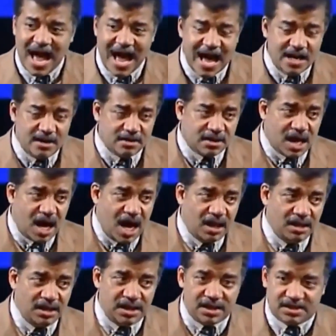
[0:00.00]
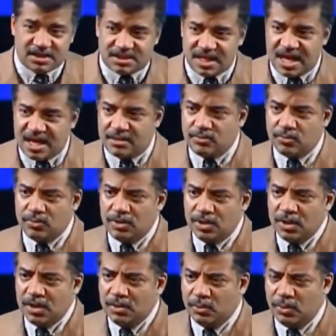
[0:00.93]
And colleagues said,
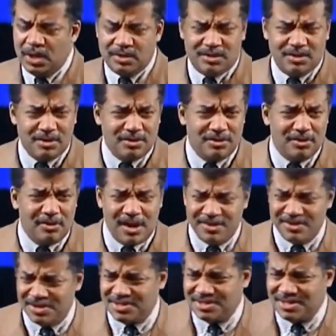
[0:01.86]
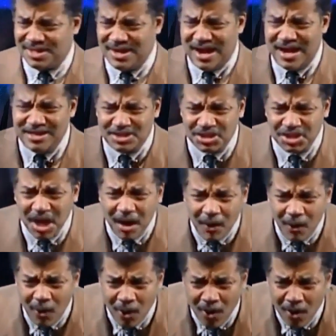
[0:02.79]
What, you're on the Tonight
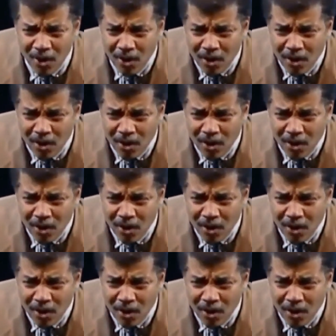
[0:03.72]
Show?